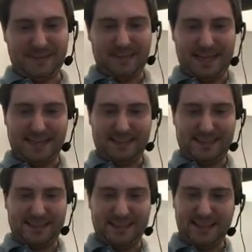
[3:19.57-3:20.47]

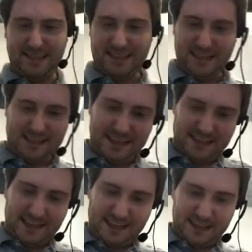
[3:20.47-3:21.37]
Next,
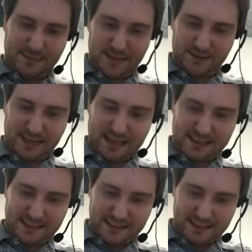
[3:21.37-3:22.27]
kicking the middle
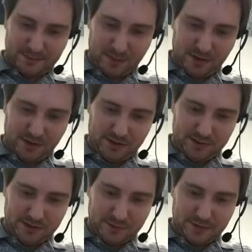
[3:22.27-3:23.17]
class in the
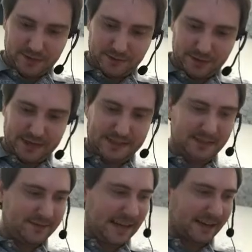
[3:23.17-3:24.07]
balls with a
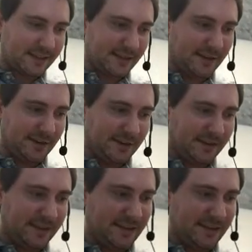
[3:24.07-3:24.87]
regressive tax code.